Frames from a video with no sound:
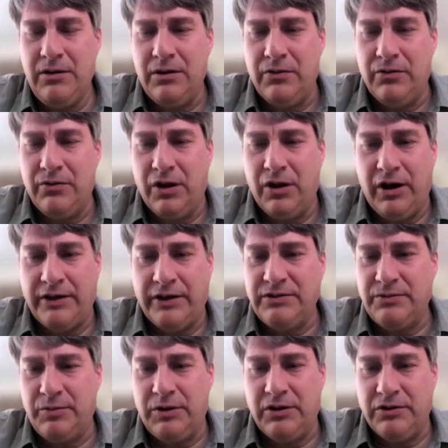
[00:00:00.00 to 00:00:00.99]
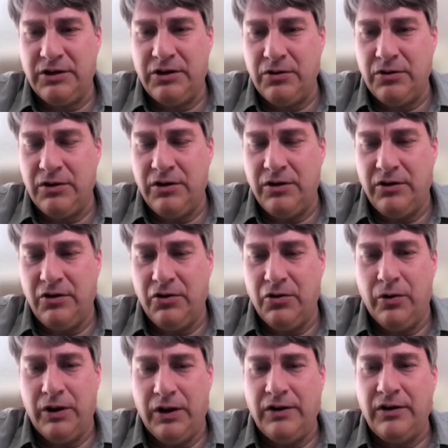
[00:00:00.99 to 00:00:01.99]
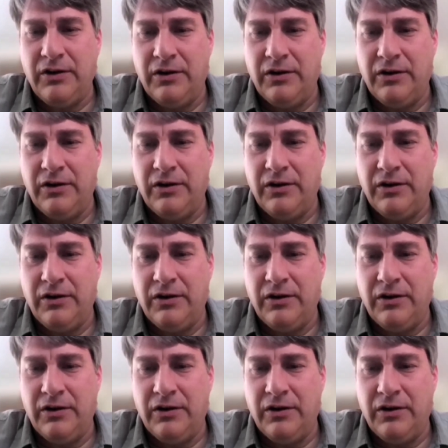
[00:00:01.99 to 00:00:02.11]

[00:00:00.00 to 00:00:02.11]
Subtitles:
loss because they couldn't do it,